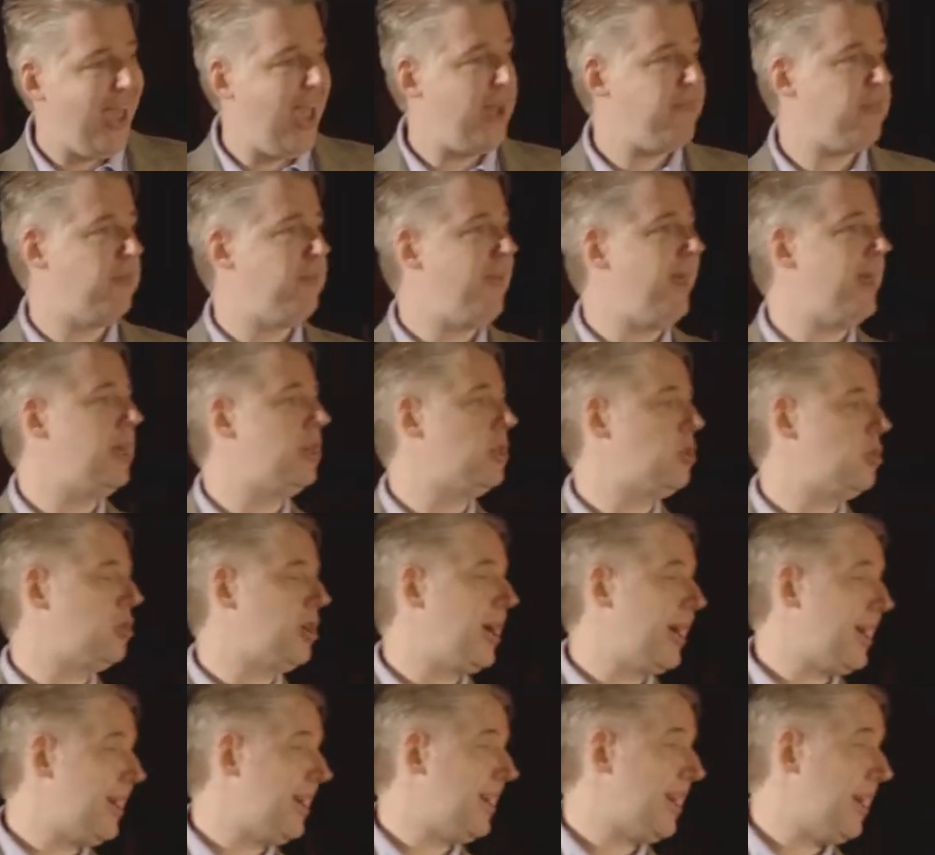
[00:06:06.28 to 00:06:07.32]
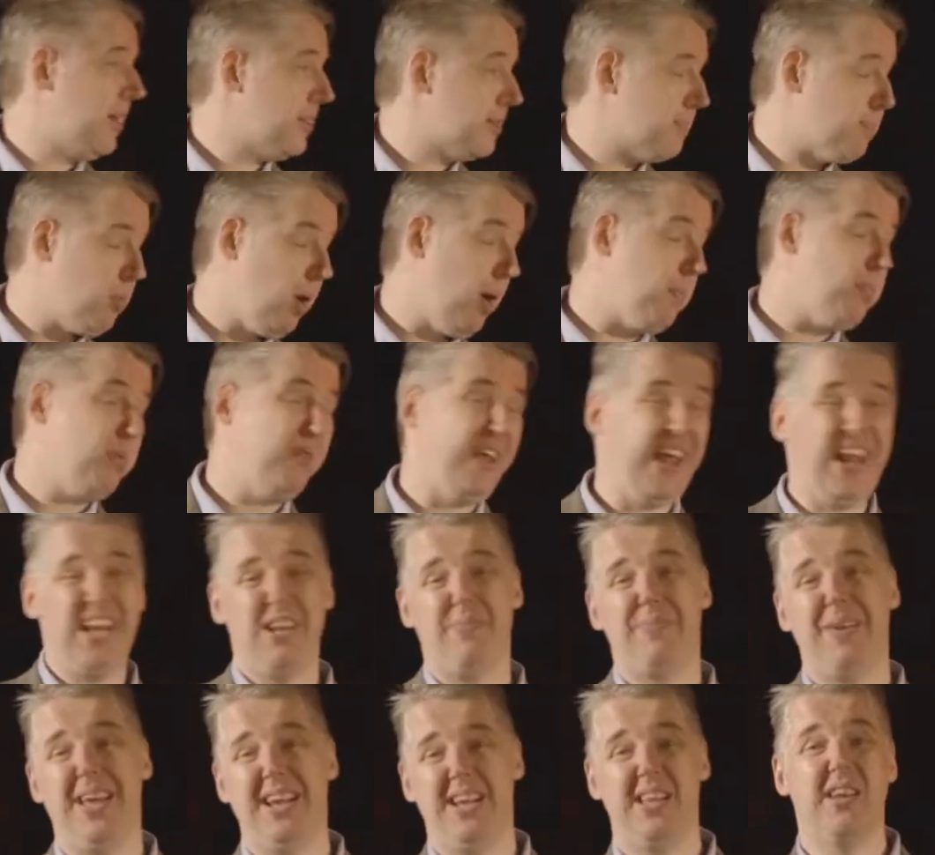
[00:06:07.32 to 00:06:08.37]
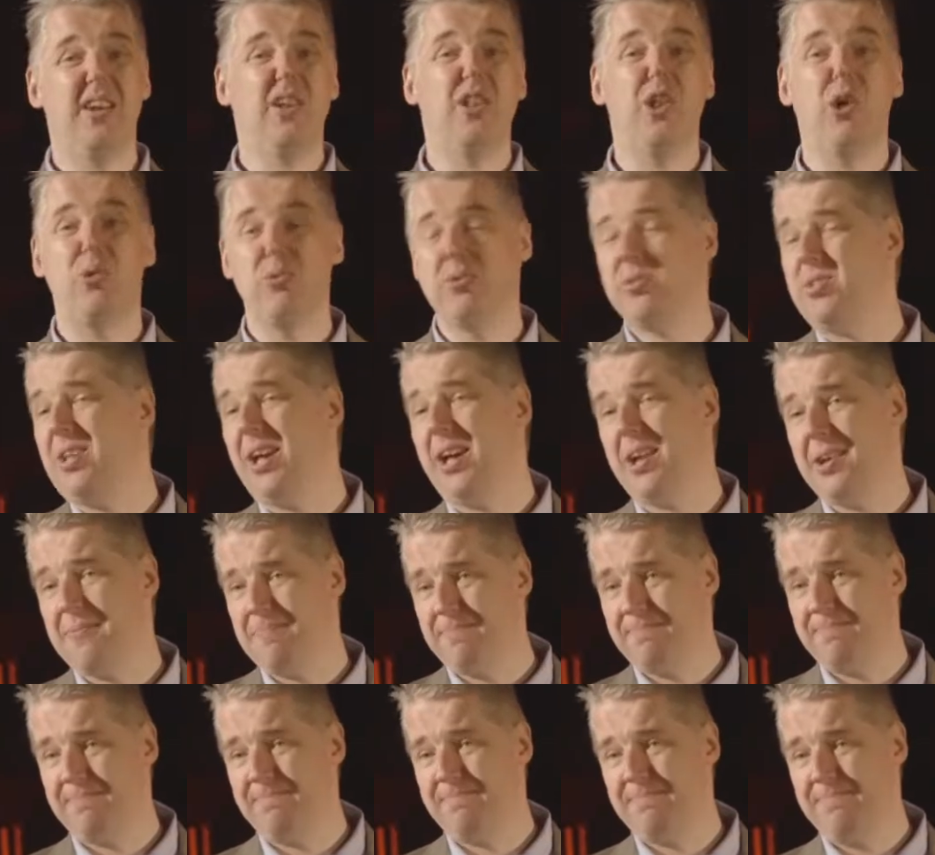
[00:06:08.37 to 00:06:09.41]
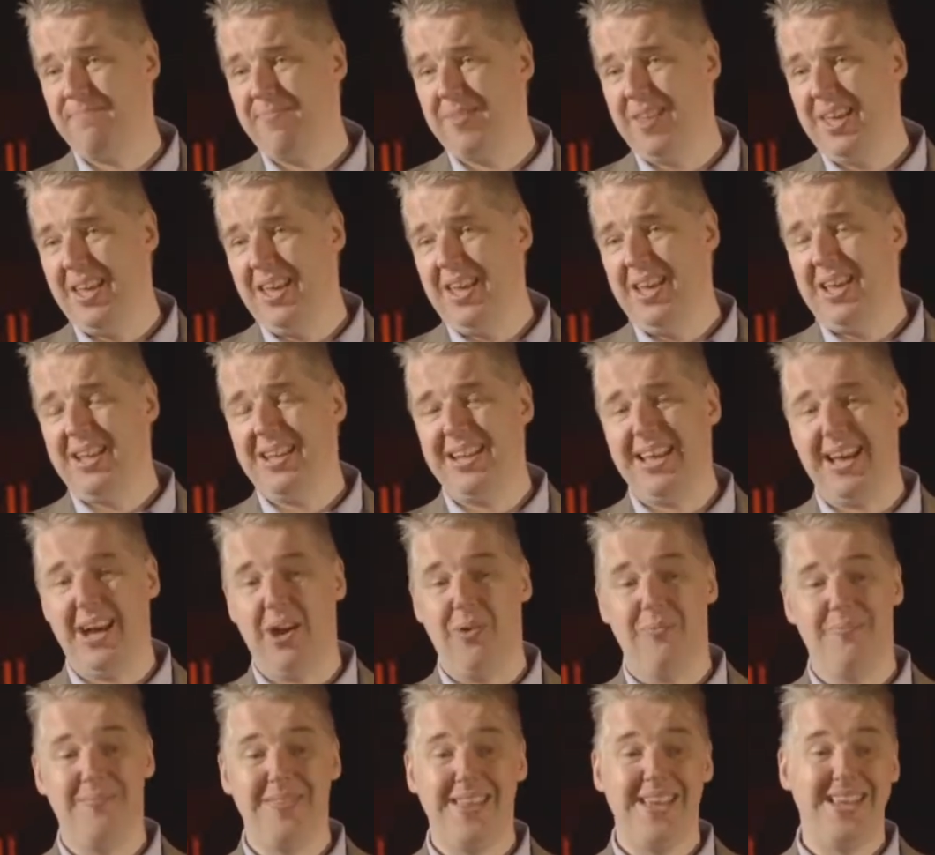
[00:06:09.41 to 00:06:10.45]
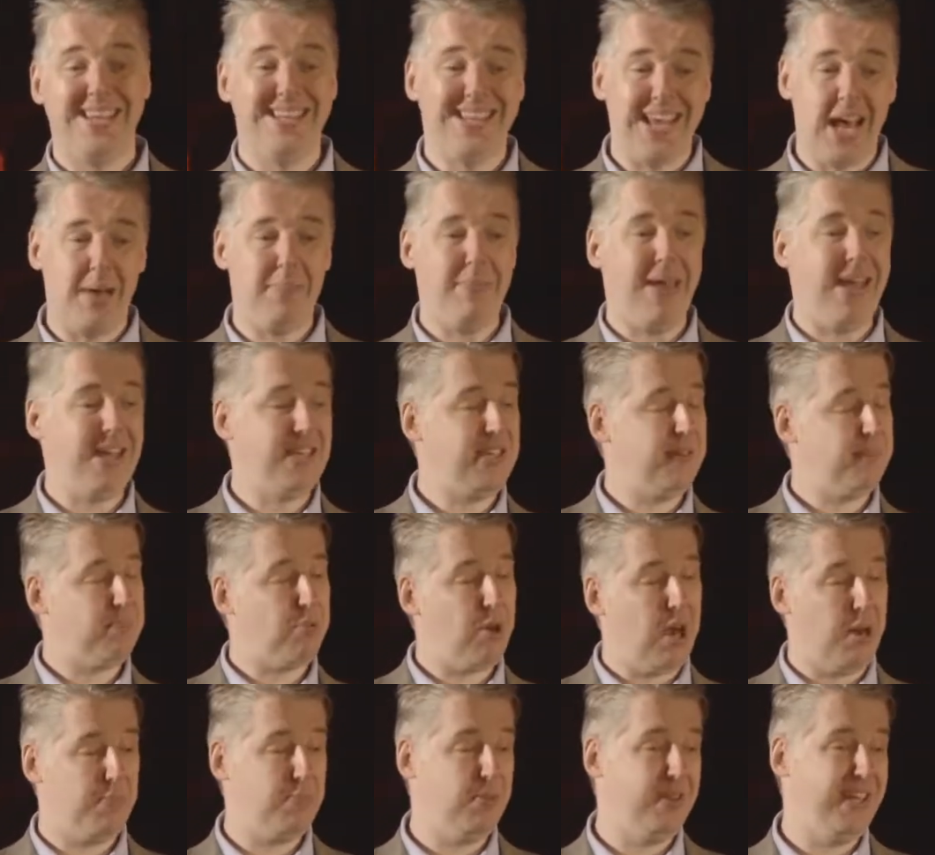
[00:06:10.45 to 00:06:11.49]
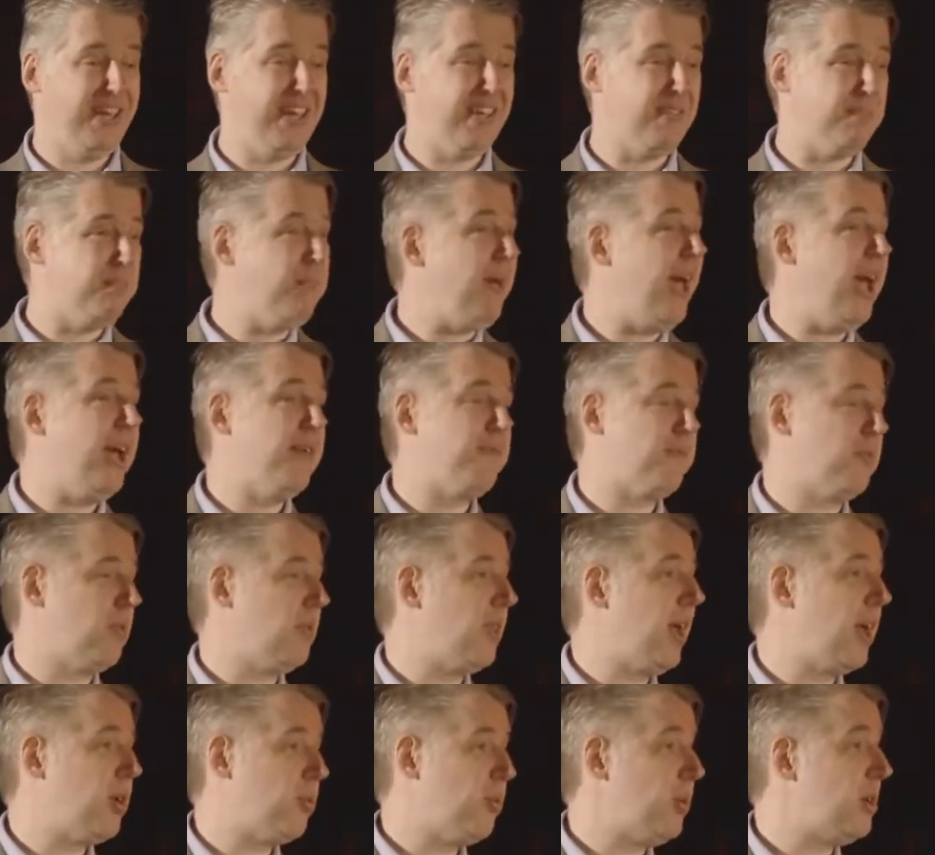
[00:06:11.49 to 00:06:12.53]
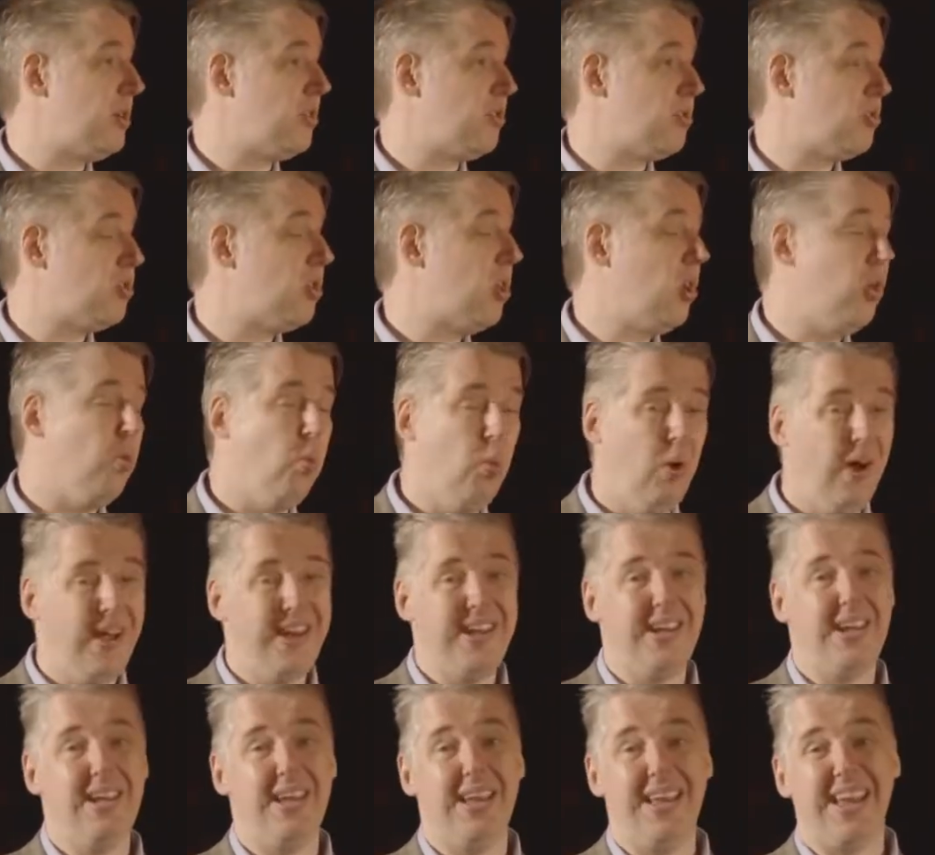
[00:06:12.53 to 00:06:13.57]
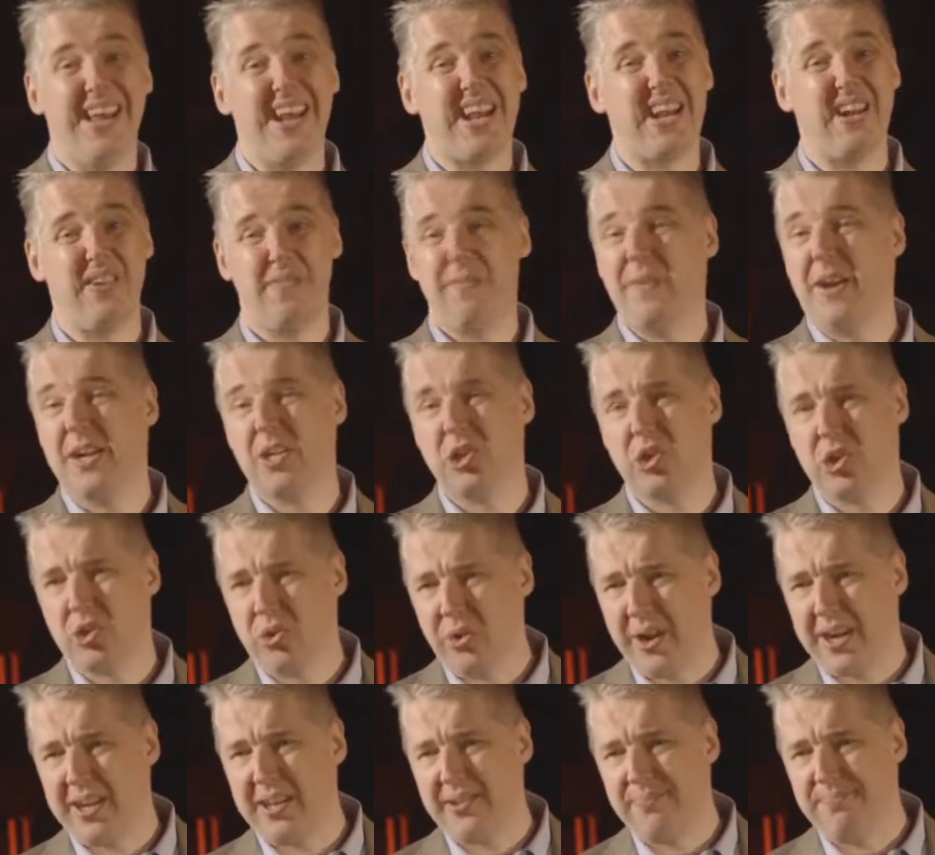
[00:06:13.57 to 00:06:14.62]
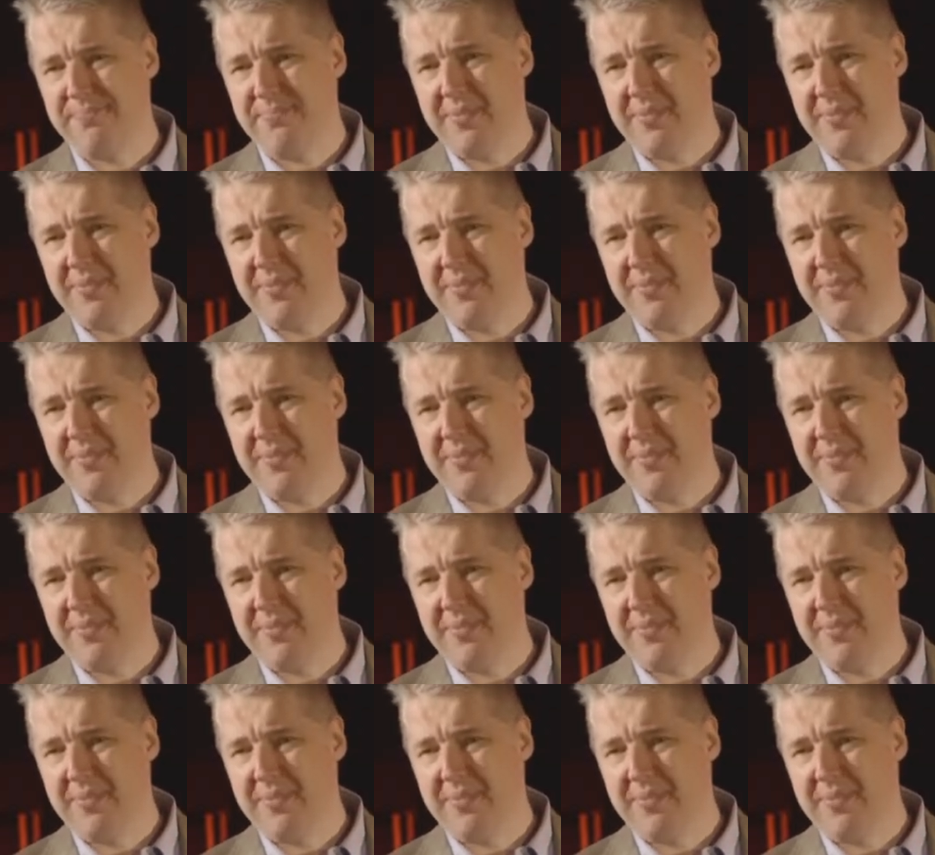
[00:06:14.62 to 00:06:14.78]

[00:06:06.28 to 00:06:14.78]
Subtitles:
haven't managed their checking accounts properly end up getting it closed on them. Now, not managing properly is bad for a lot of reasons. One, it can affect your credit.